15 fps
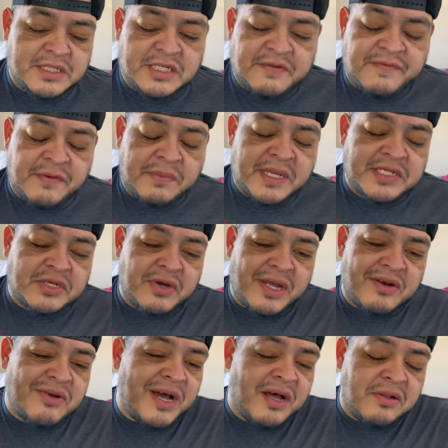a few minutes ago, I don't
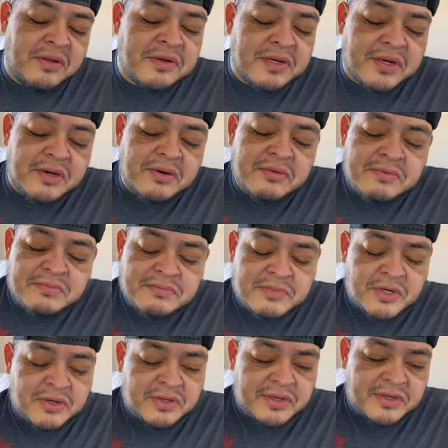know how long ago,
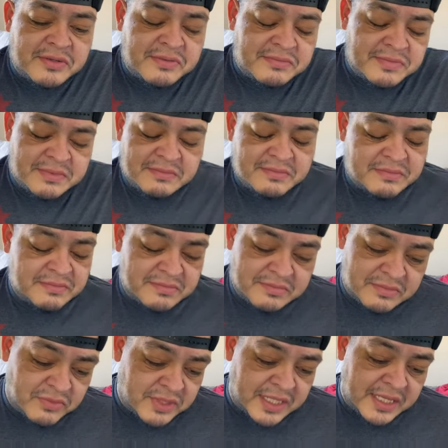earlier
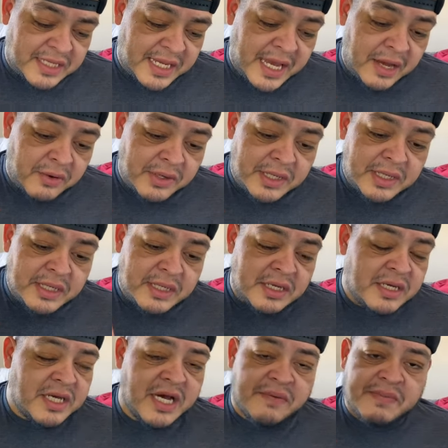within the hour
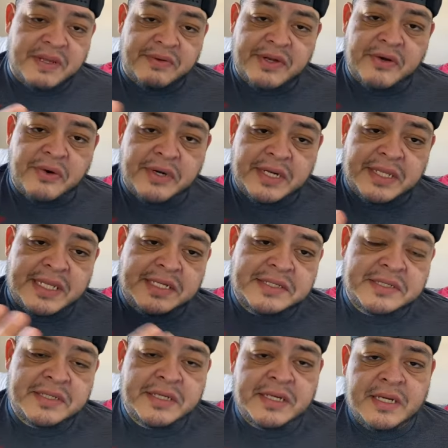of me recording this,
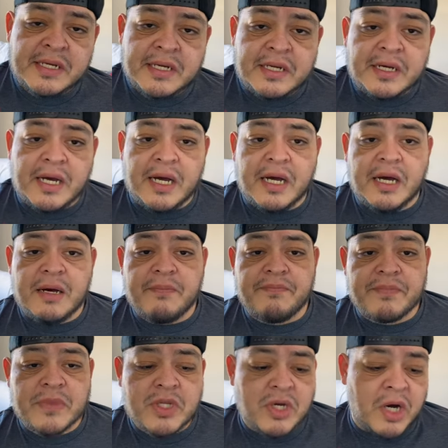
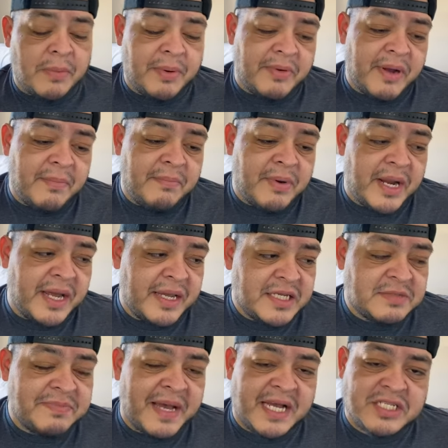Kobe Bryant has
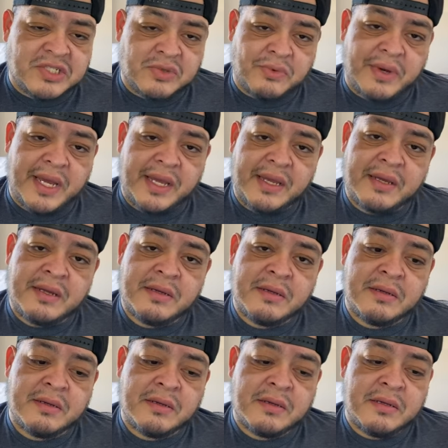passed away.
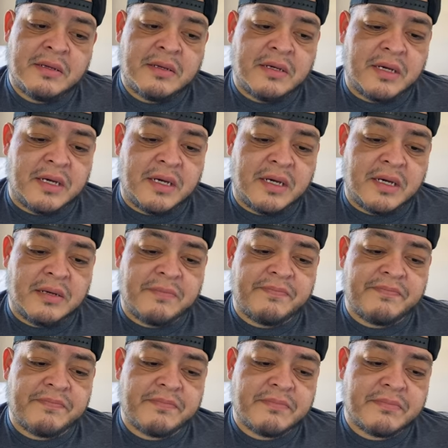Um,
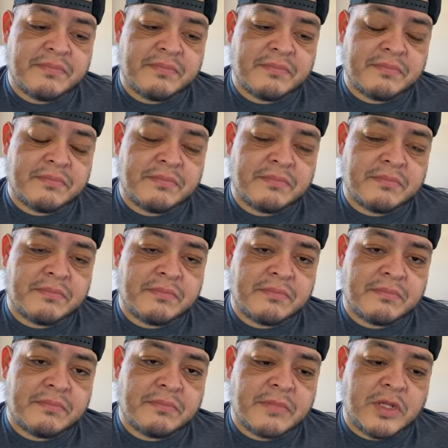
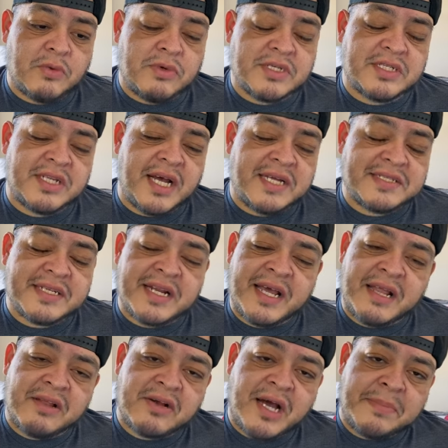was lost in a
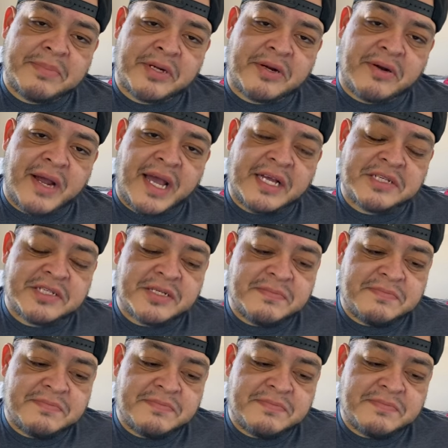helicopter crash